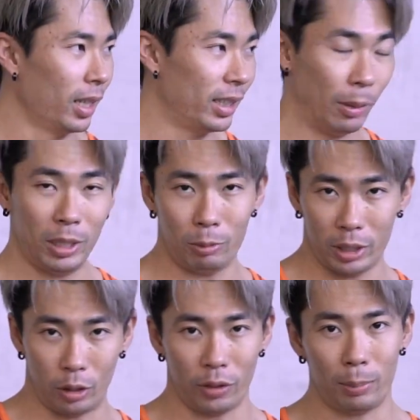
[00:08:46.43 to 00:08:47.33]
Same thing with
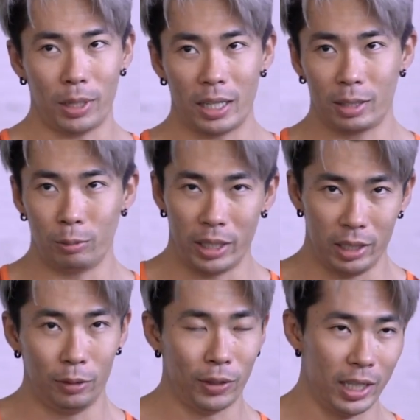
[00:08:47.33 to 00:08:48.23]
the overhead press. When
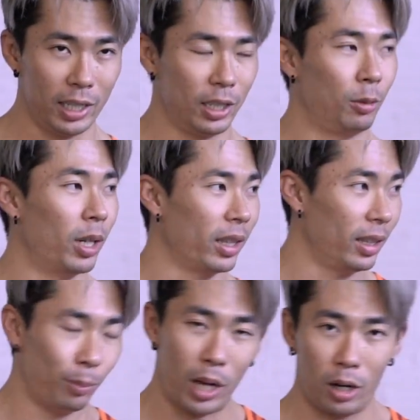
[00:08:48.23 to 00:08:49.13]
you finish, you want
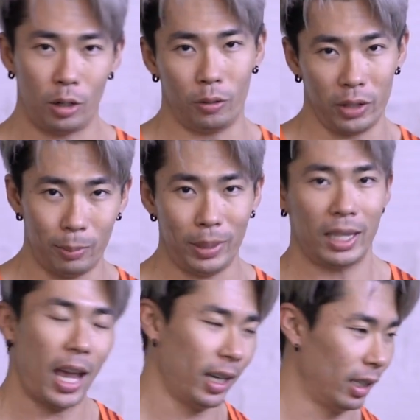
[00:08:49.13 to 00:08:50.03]
the bar over the
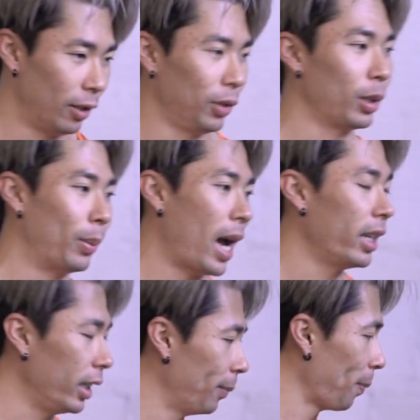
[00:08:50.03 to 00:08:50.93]
midline of your
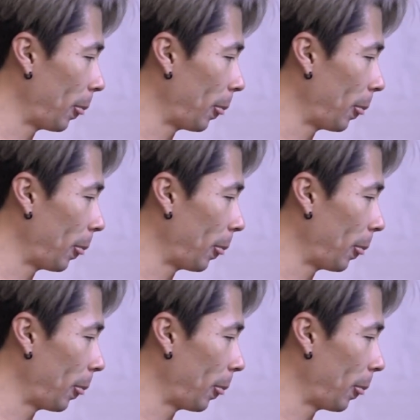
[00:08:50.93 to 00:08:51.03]
body.